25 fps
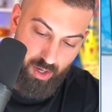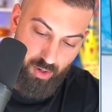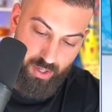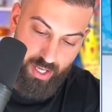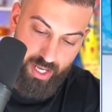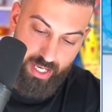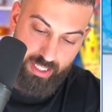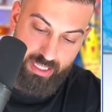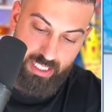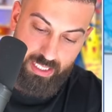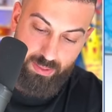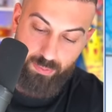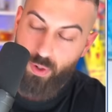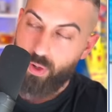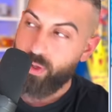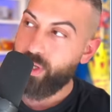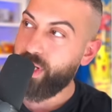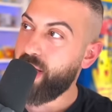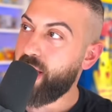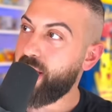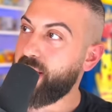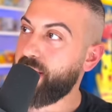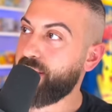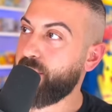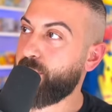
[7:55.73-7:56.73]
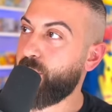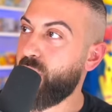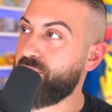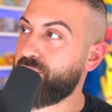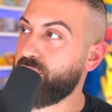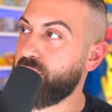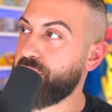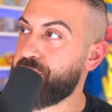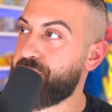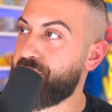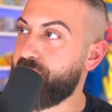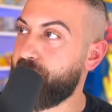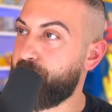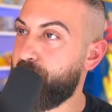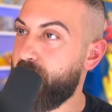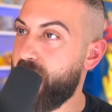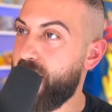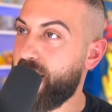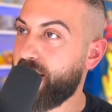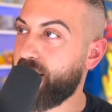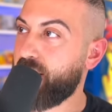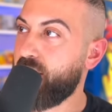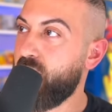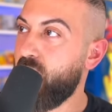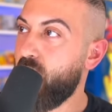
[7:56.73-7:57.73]
Okay, I think we're okay. I think we have a legit
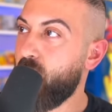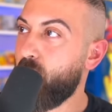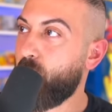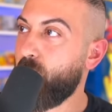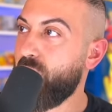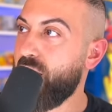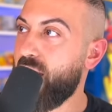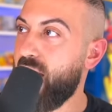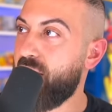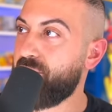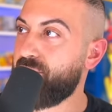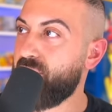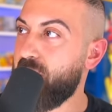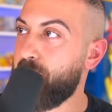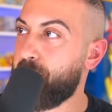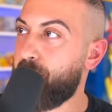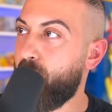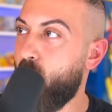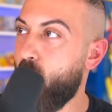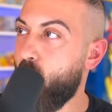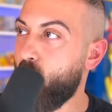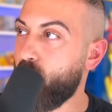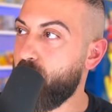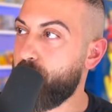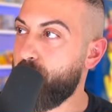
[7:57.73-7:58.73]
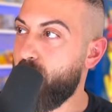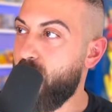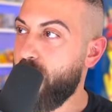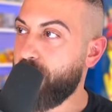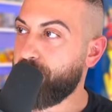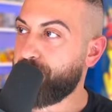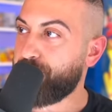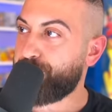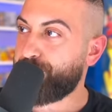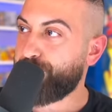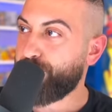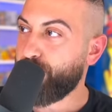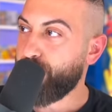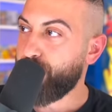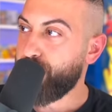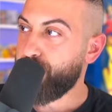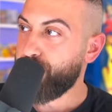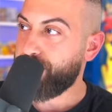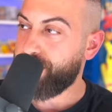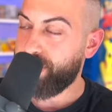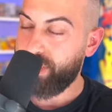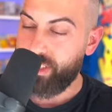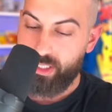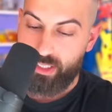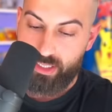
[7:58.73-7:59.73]
pack. We have a Pokemon
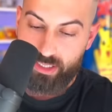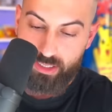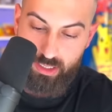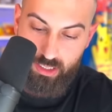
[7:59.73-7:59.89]
Flute.